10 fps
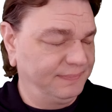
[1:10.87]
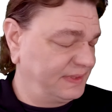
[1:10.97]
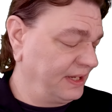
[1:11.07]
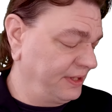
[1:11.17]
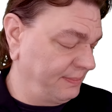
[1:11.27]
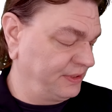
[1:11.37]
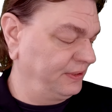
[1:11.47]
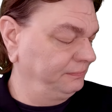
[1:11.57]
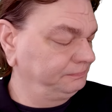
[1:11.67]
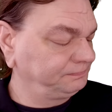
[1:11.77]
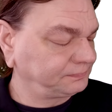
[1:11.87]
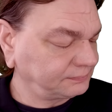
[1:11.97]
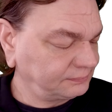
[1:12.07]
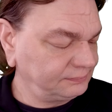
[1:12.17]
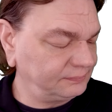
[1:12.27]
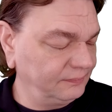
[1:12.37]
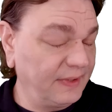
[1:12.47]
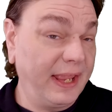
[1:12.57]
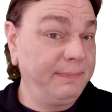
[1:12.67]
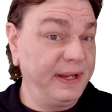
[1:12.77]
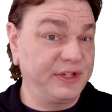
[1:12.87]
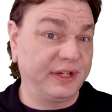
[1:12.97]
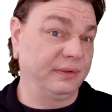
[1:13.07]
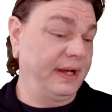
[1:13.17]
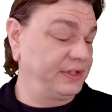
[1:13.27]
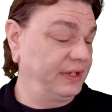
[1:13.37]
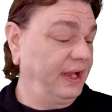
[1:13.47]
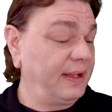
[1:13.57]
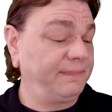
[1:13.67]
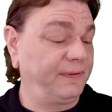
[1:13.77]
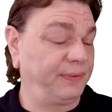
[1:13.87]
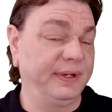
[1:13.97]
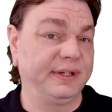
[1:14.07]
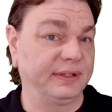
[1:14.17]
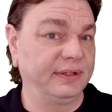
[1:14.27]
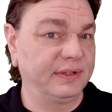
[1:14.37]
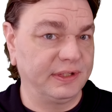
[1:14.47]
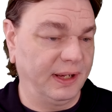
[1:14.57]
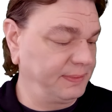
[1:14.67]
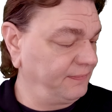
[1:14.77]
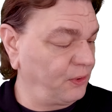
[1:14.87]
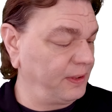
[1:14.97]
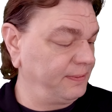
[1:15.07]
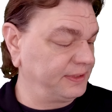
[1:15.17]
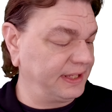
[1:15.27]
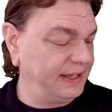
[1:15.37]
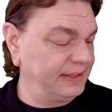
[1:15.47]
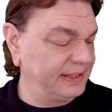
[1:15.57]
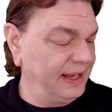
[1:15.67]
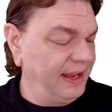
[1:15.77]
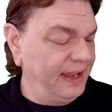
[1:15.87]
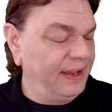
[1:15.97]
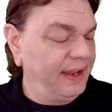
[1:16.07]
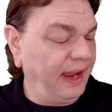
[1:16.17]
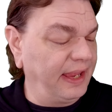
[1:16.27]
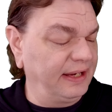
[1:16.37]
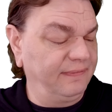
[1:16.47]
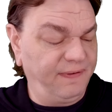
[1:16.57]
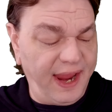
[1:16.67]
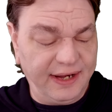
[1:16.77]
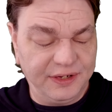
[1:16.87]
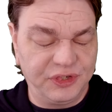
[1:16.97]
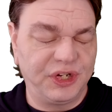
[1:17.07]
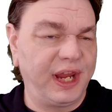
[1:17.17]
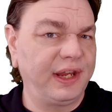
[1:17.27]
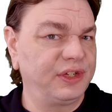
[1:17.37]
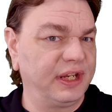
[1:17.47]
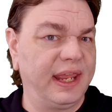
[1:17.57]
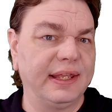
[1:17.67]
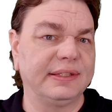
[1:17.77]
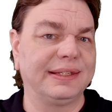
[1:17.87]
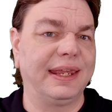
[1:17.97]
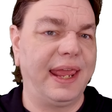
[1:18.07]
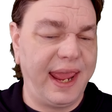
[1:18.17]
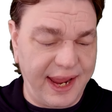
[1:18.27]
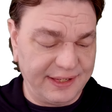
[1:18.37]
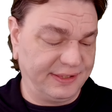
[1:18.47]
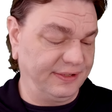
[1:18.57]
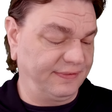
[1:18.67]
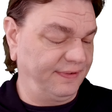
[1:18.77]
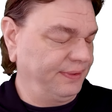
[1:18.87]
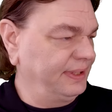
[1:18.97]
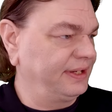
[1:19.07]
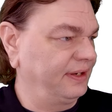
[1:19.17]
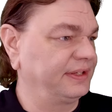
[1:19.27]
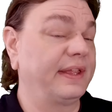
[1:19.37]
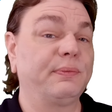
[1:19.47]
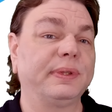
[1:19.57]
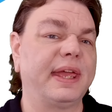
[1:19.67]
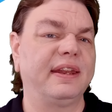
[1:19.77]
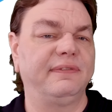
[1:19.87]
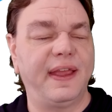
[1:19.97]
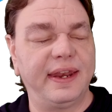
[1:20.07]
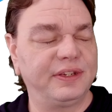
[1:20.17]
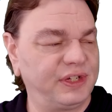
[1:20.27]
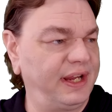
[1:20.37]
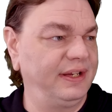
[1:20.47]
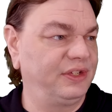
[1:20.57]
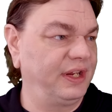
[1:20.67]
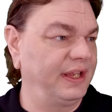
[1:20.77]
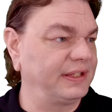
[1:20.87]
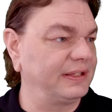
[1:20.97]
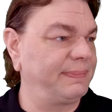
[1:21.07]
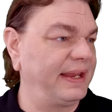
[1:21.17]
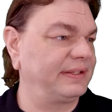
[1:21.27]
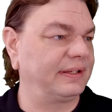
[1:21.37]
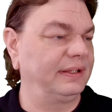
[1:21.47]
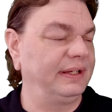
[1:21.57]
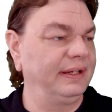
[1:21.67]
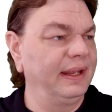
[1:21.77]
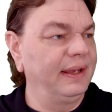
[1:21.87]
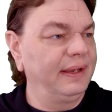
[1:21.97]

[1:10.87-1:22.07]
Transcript: Skill number two. N P generation up for three turns, up to forty percent. An advantage change against casters for three turns. Now, what that advantage change does is basically